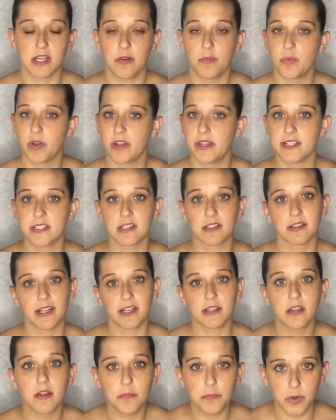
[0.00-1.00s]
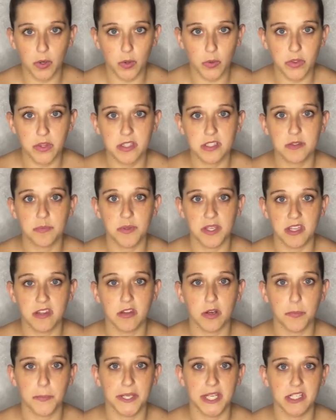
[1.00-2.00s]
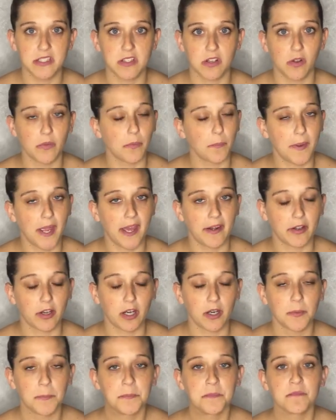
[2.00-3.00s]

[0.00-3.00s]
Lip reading: I'm willing to let them both speak their piece on the matter.